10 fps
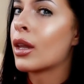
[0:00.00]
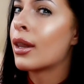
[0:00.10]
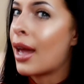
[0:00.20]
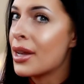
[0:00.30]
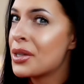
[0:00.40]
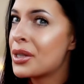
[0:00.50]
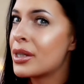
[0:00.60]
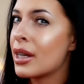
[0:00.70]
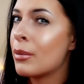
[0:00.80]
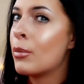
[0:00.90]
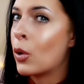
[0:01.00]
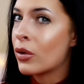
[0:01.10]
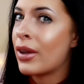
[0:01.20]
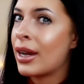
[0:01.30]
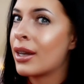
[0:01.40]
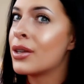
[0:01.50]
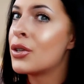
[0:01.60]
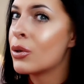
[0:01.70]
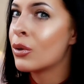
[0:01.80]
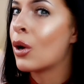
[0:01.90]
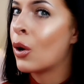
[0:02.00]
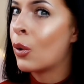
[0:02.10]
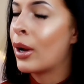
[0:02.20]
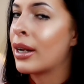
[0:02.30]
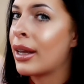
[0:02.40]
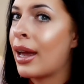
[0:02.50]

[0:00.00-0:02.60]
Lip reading: less motivated to go and